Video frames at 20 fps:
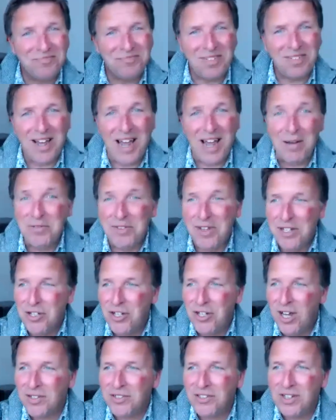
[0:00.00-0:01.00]
Haven't they
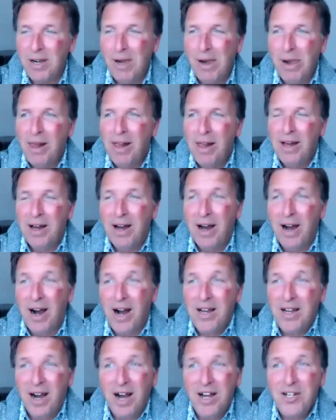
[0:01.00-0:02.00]
just?
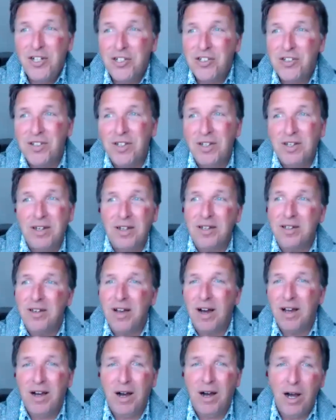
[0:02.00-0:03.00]
I, I just think,
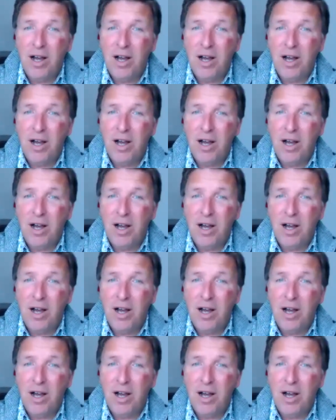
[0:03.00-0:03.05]
I,